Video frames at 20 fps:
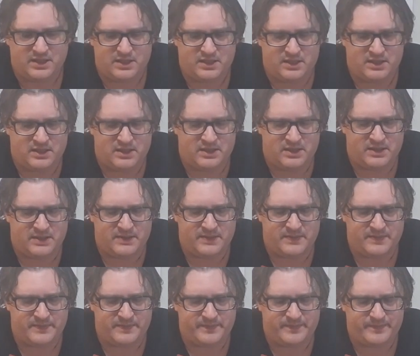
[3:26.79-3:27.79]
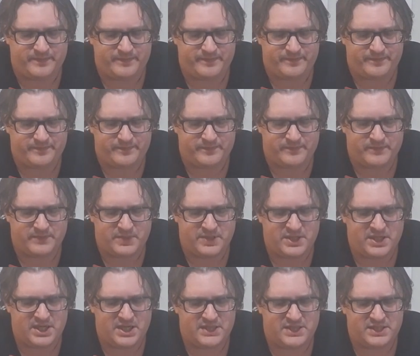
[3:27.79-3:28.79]
But
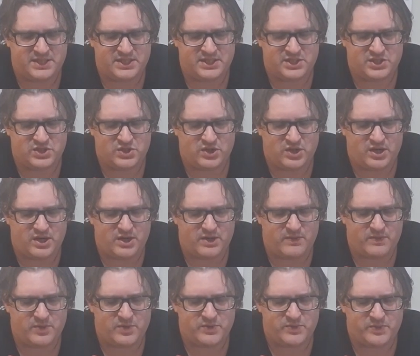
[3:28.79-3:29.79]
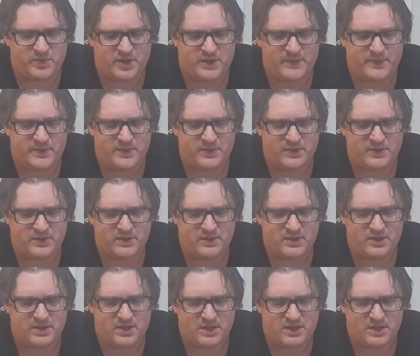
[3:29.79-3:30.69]
yeah, it says try our most popular